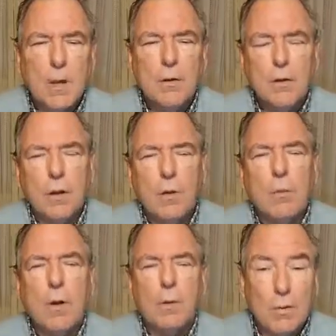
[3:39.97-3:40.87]
You're gonna
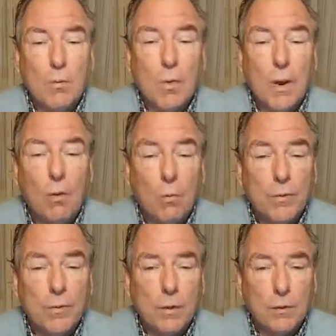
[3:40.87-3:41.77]
want to be well
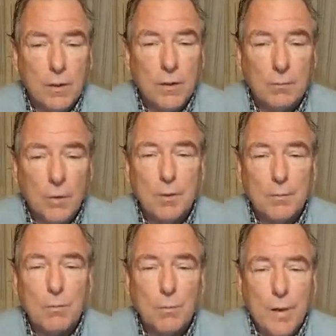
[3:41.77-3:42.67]
with it. You're gonna want to
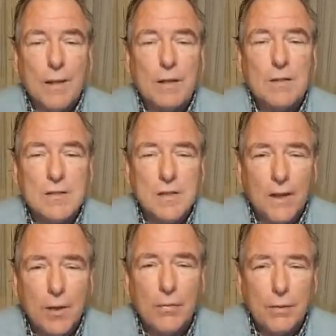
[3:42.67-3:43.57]
be balanced and
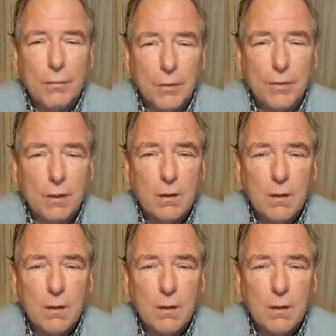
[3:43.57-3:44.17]
healthy with it.